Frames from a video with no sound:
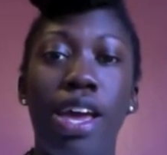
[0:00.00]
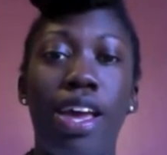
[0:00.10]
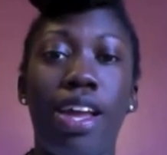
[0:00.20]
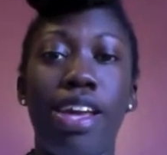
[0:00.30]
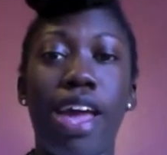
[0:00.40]

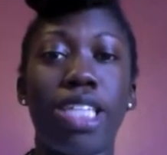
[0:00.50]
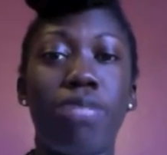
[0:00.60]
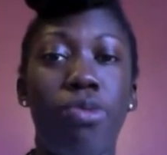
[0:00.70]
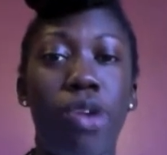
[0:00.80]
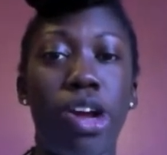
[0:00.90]
And he asked
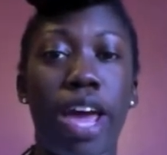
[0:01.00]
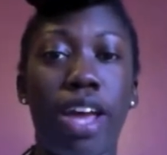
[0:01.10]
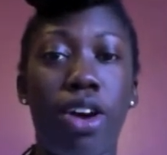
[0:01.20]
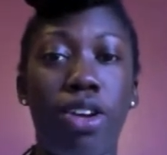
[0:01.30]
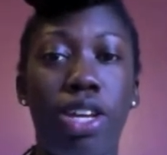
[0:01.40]
me where did I
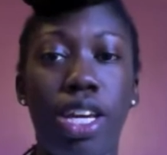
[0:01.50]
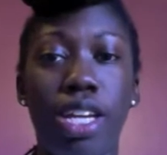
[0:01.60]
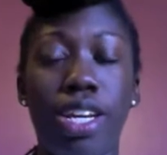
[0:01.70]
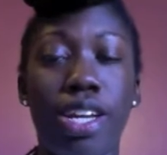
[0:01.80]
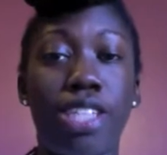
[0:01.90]
go to get
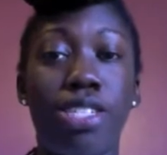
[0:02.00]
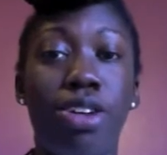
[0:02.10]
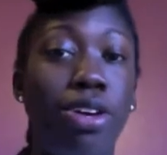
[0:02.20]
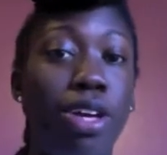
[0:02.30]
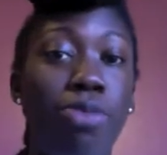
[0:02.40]
it done. I
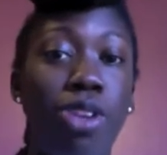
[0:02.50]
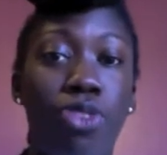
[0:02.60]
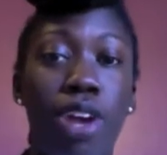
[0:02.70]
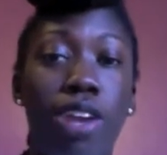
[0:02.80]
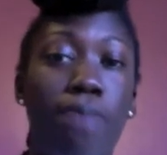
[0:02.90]
told him in
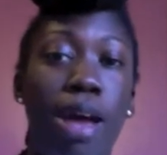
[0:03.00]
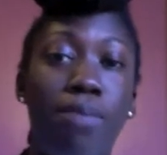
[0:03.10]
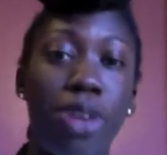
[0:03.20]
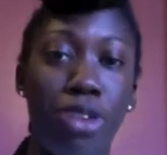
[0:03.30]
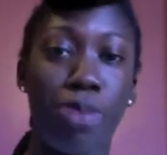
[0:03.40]
front of my
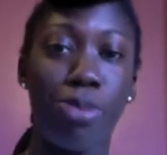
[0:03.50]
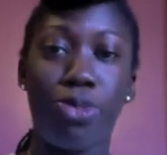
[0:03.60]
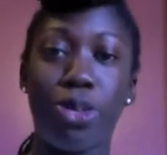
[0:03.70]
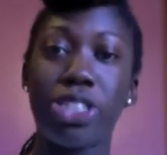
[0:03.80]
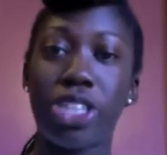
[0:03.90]
mirror
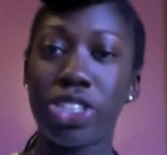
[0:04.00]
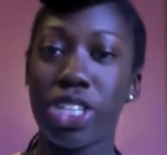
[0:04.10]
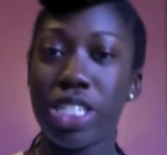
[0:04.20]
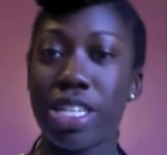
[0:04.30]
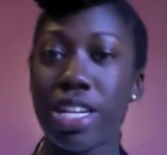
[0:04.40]
before church
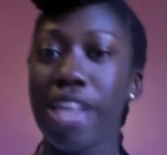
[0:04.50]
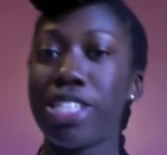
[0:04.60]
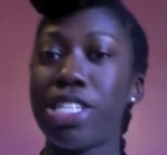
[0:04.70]
on Sunday.